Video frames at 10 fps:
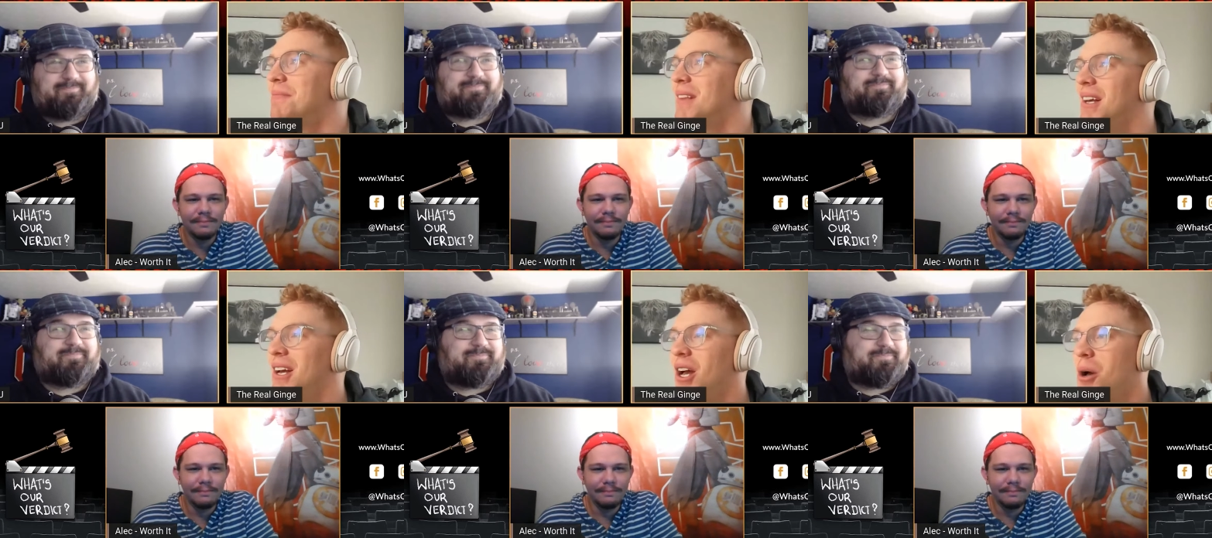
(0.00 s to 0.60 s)
Speaker 1: yep
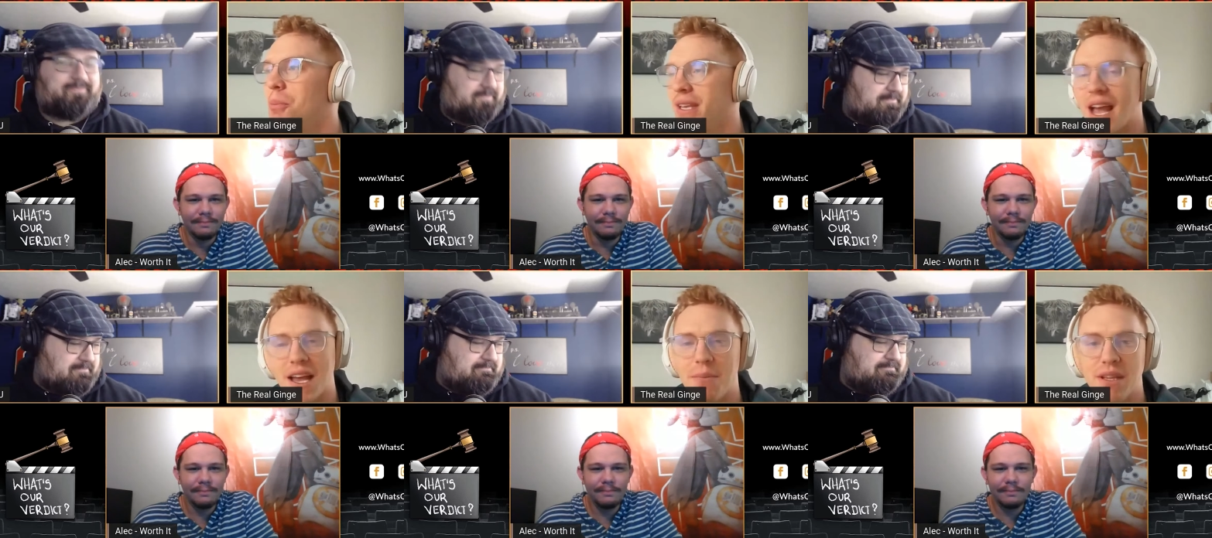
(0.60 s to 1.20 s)
but
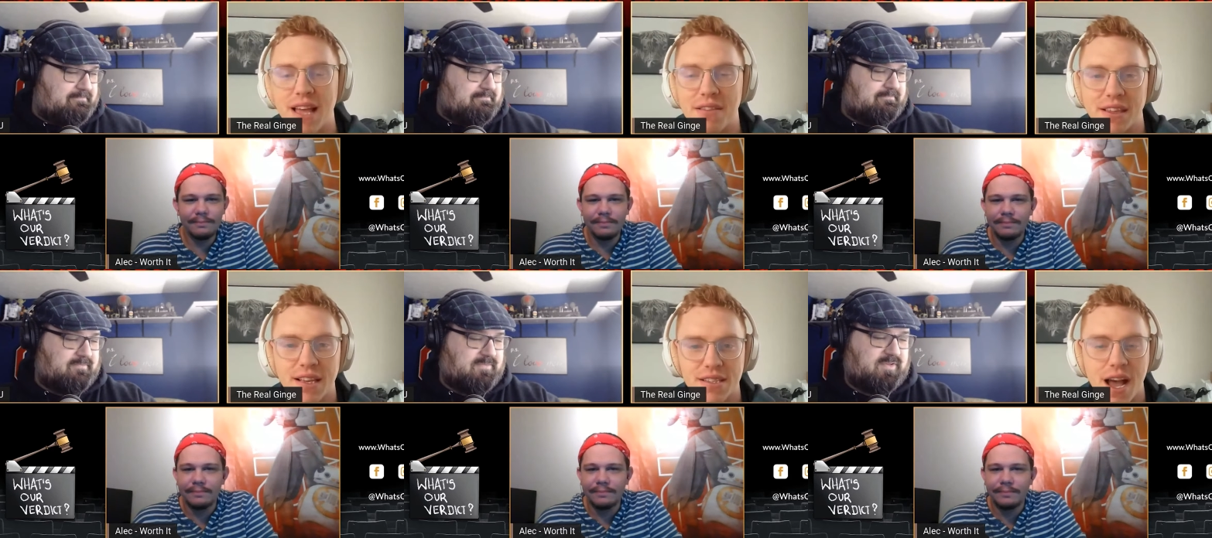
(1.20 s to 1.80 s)
yeah, I mean, I
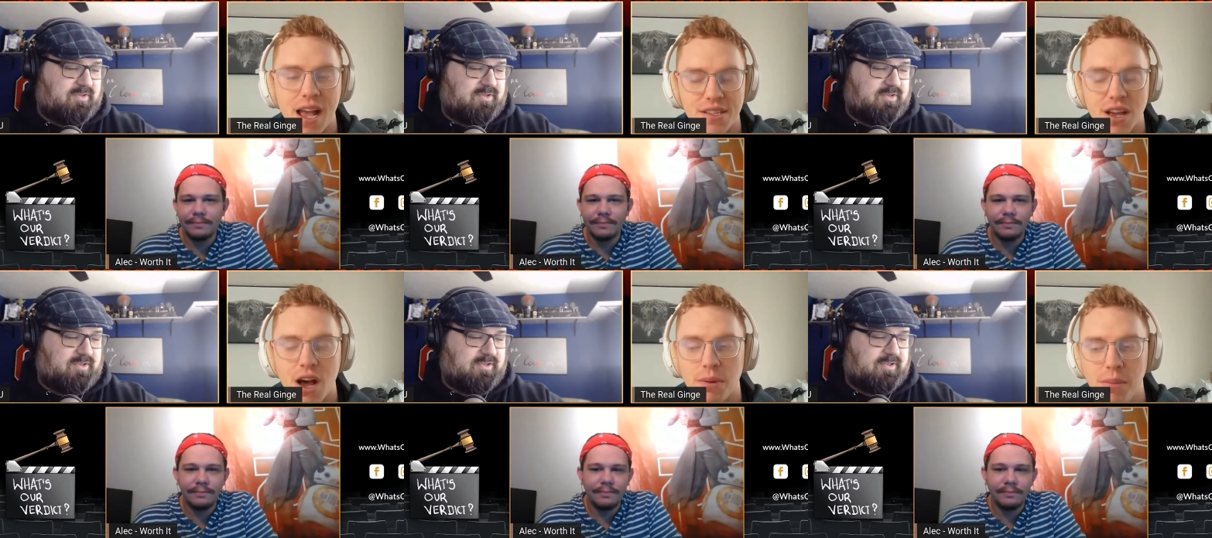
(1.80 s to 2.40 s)
think that's the highest
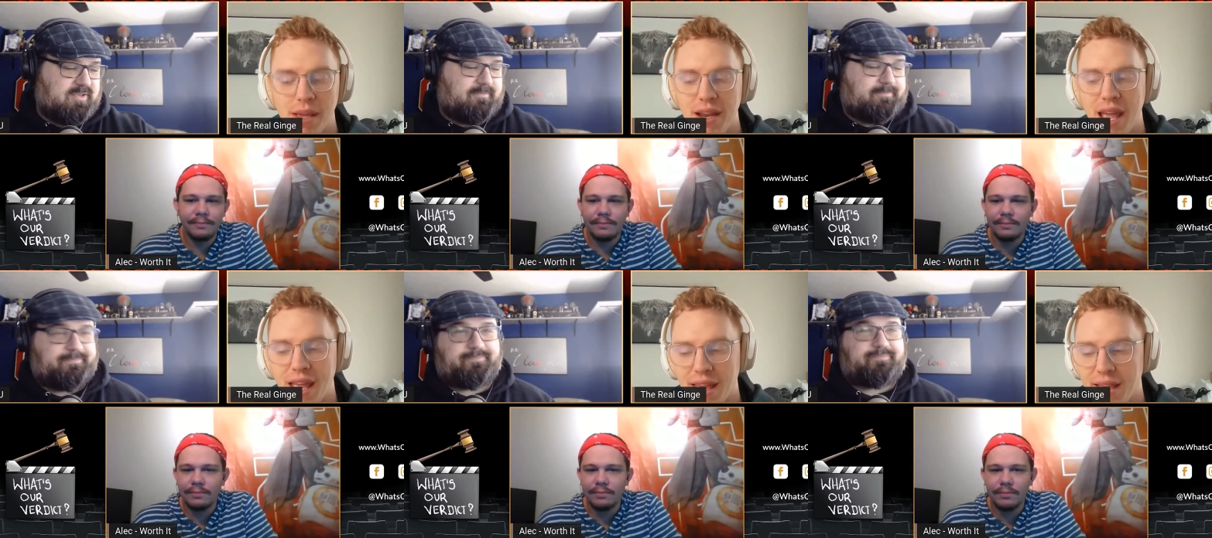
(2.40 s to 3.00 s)
compliment
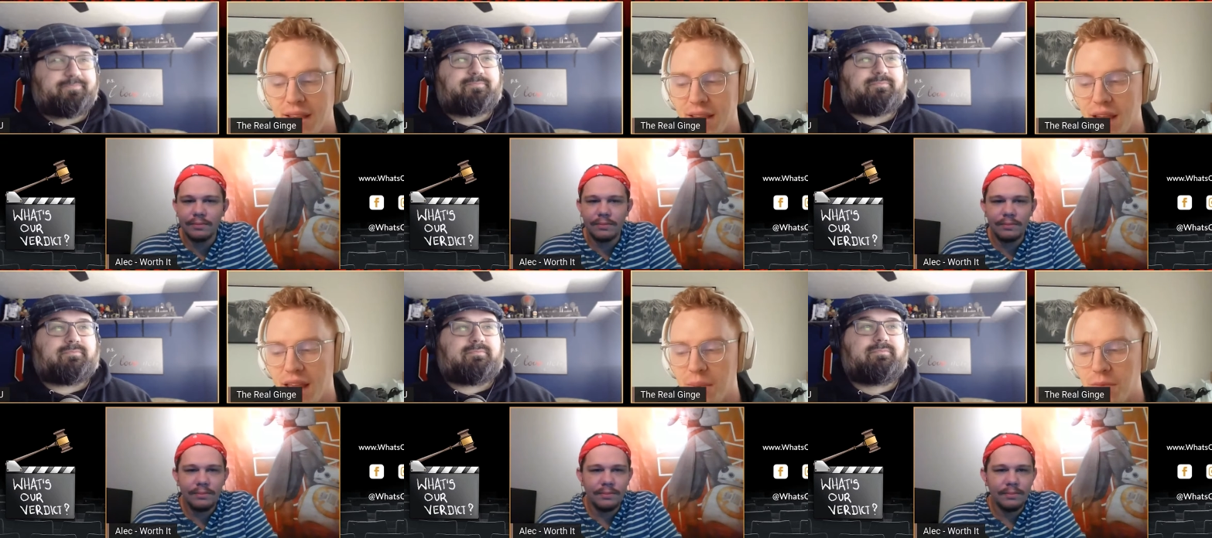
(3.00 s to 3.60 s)
a
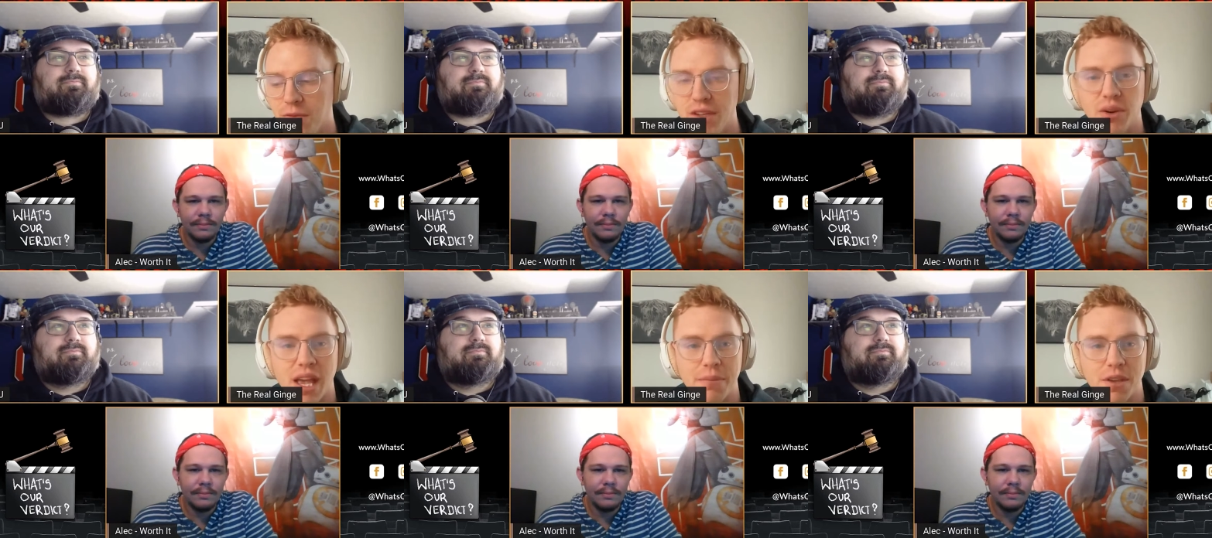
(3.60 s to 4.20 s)
a video
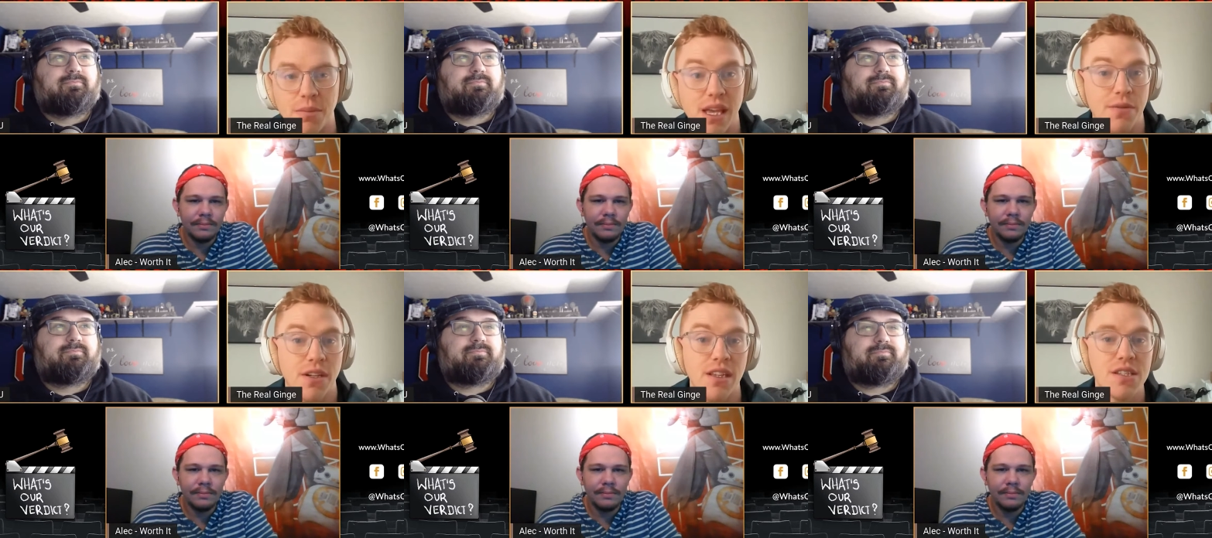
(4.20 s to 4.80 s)
game can be
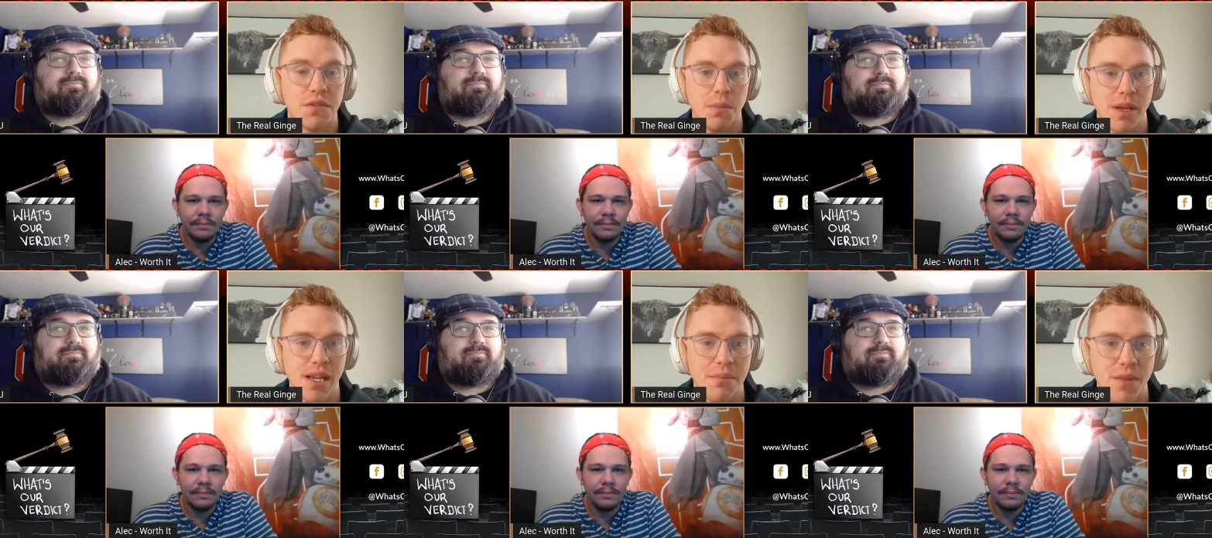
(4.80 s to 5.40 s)
given, at least for
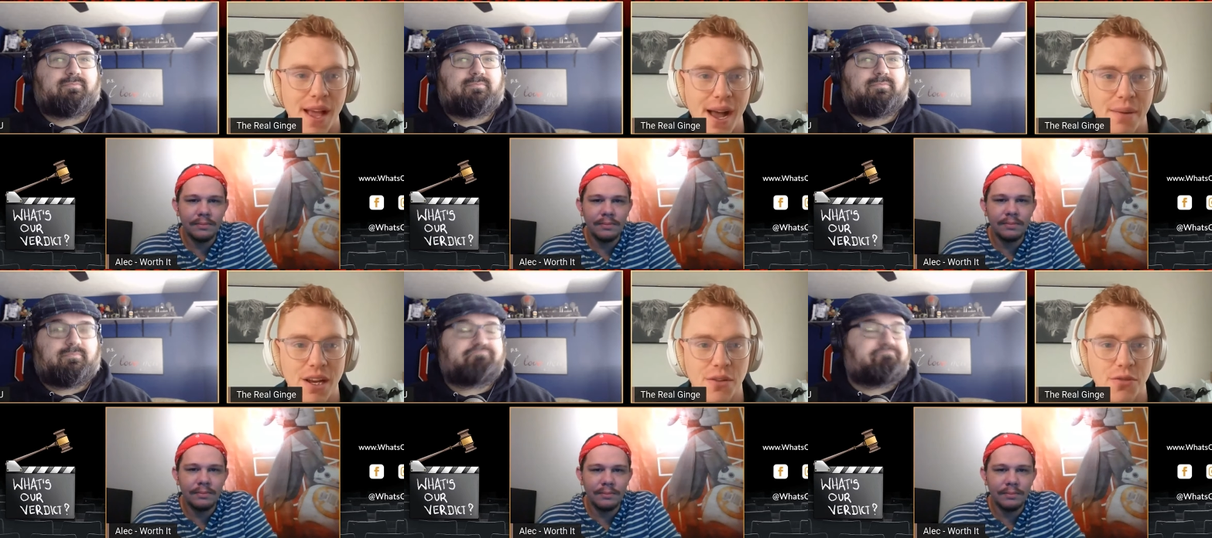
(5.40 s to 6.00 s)
me, uh,
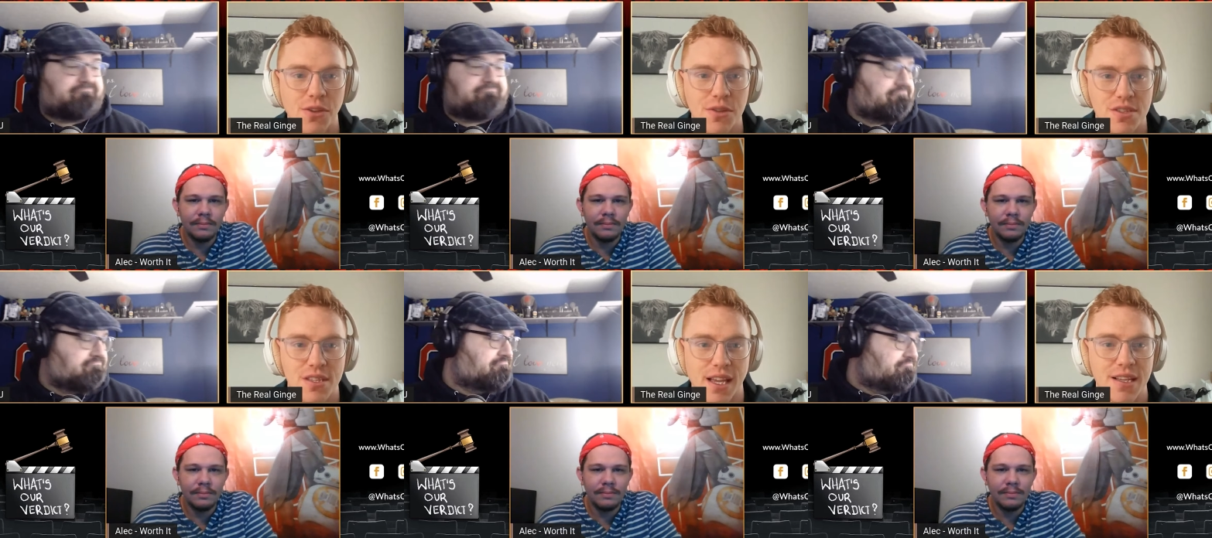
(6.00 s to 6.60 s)
that it
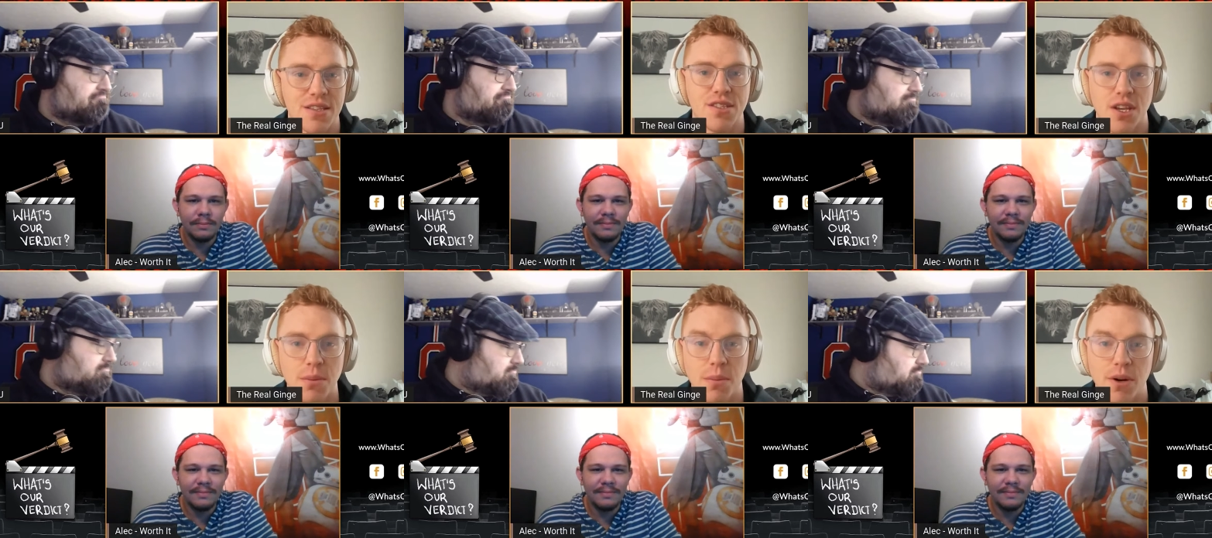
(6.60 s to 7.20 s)
feels like it's
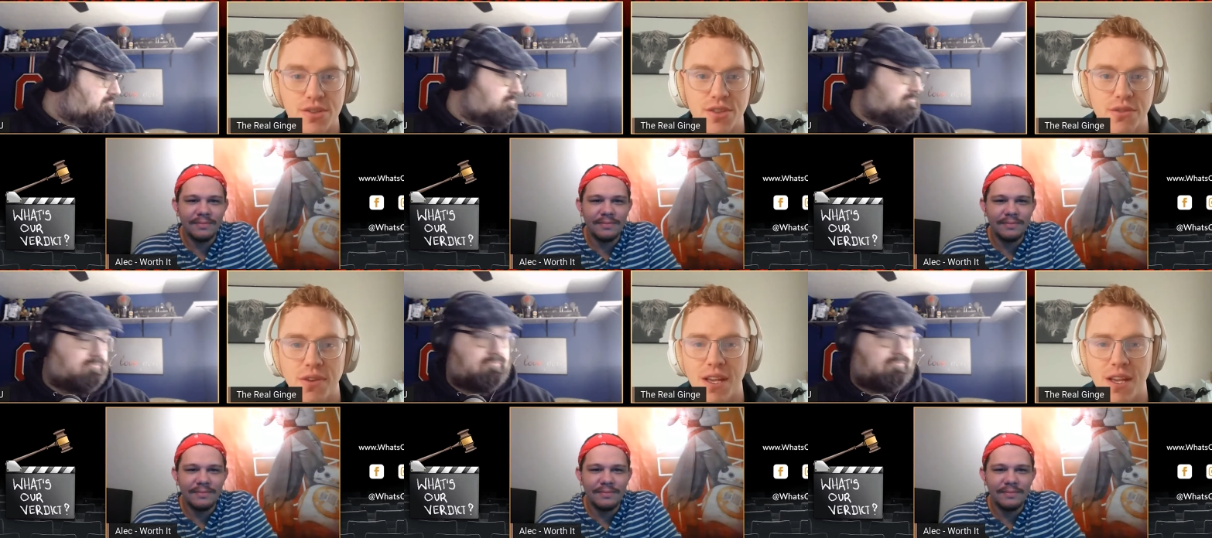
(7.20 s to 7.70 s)
immersive.